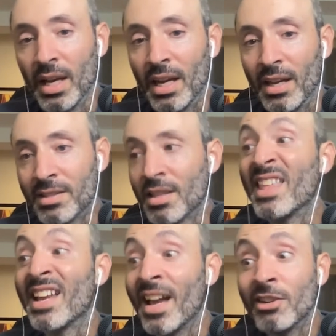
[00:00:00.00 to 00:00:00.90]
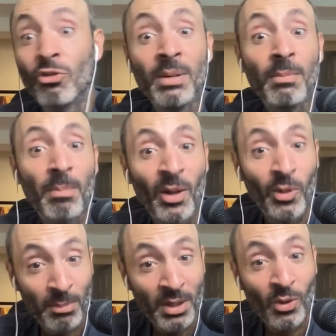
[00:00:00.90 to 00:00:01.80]
it's the thing I dream about in
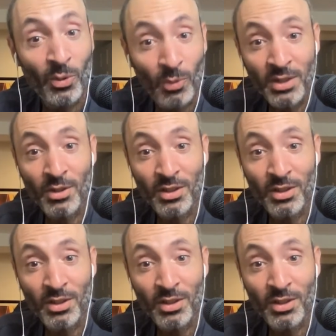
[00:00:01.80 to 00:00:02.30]
the middle of the winter